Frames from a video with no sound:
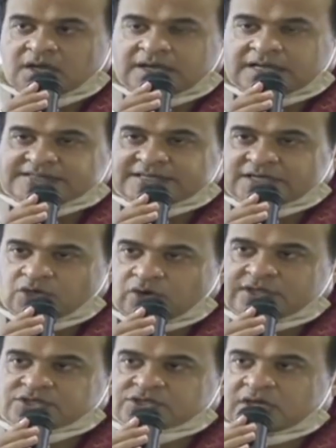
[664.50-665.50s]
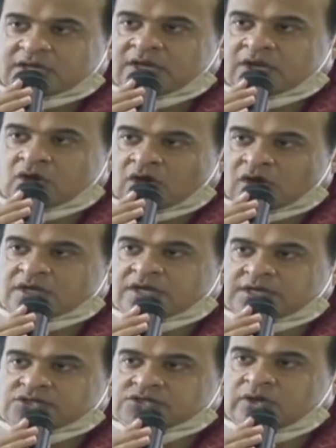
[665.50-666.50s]
the situation in
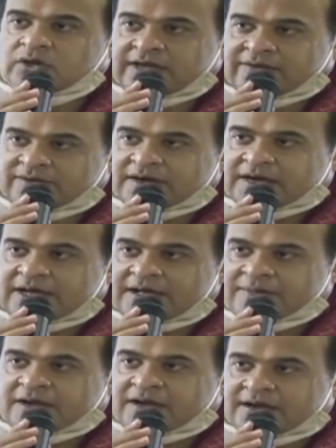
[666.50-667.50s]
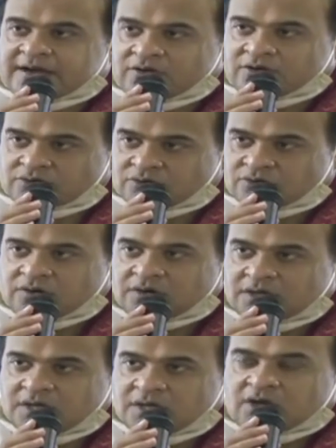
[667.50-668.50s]
Northeast will never come under control.
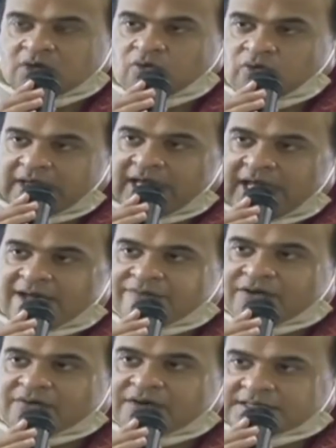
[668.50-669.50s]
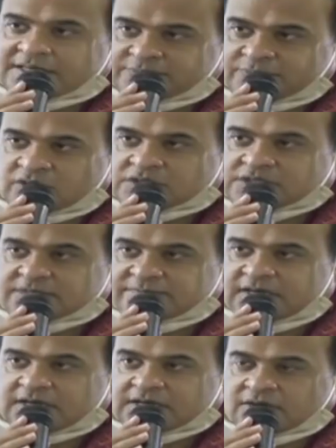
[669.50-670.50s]
We have our
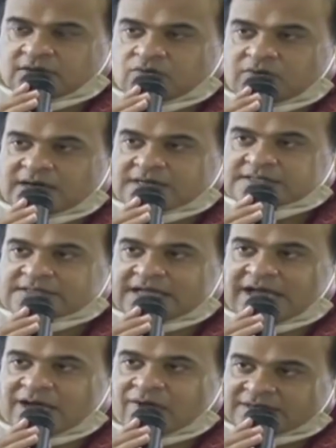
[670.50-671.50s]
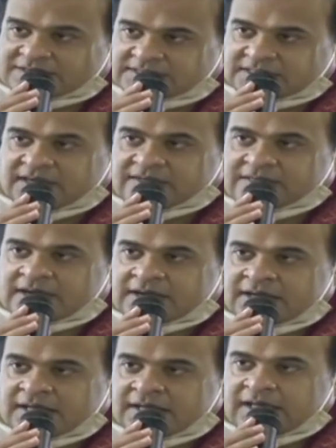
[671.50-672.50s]
responsibility towards our
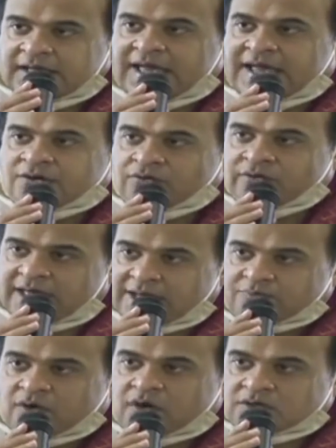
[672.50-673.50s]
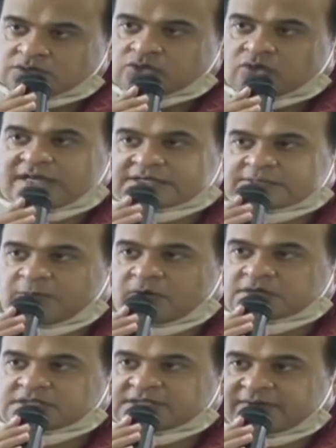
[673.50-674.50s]
citizen, and we have also
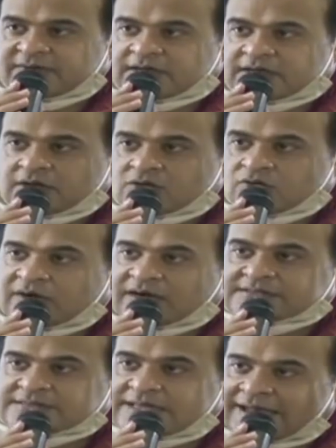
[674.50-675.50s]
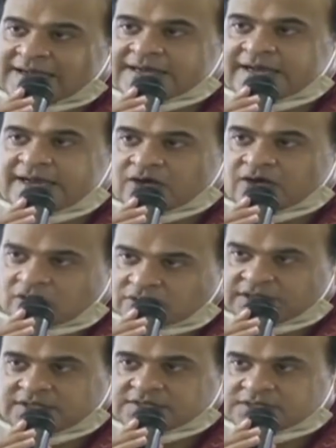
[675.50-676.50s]
responsibility towards entire
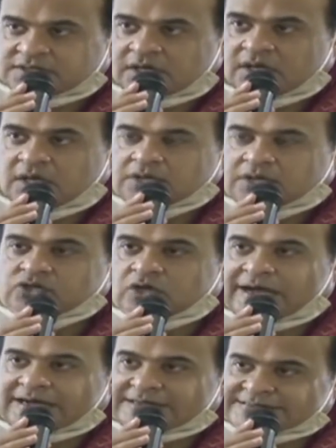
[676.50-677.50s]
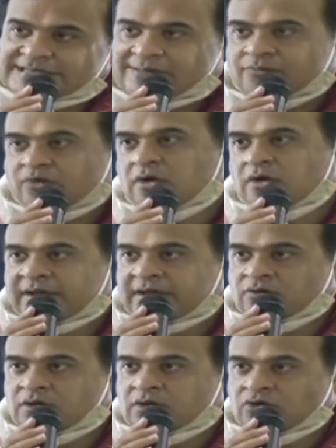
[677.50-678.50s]
Northeast. So Assam
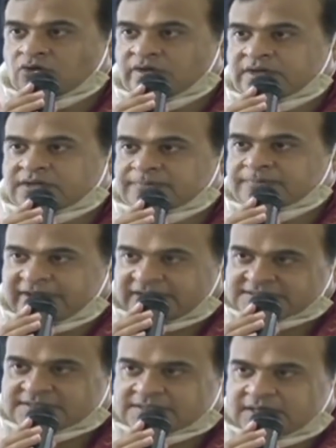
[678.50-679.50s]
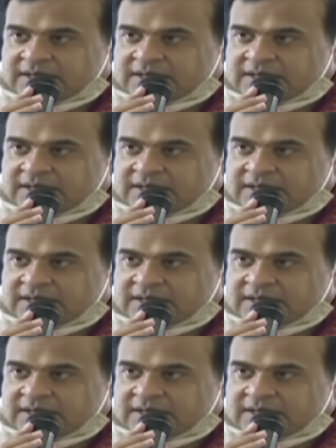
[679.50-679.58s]
government will do its best,